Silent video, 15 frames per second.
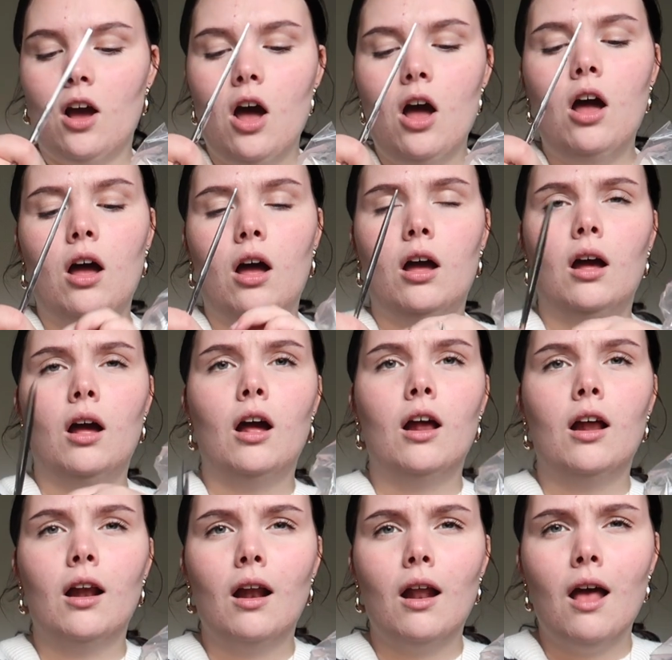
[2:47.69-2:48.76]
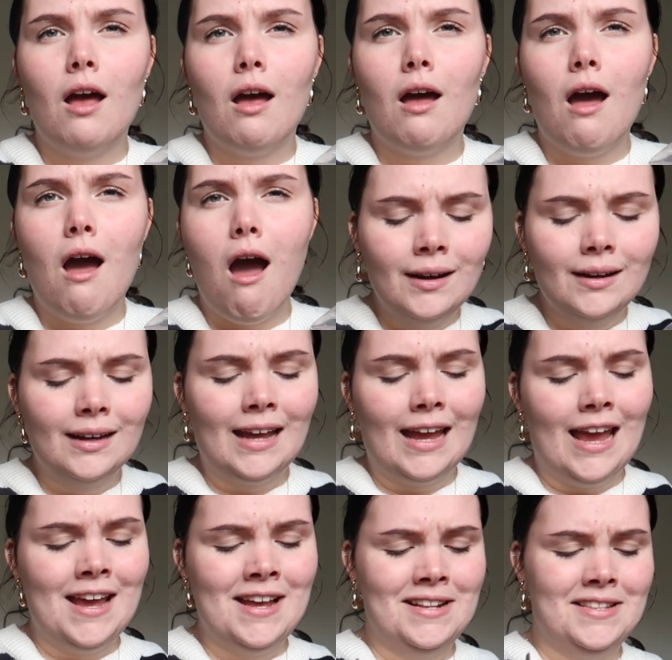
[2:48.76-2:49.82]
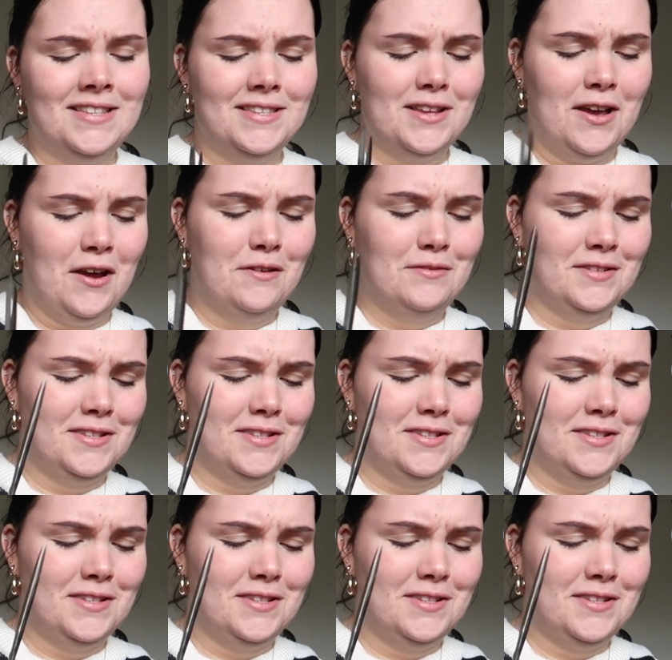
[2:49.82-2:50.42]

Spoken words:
Oh, it's so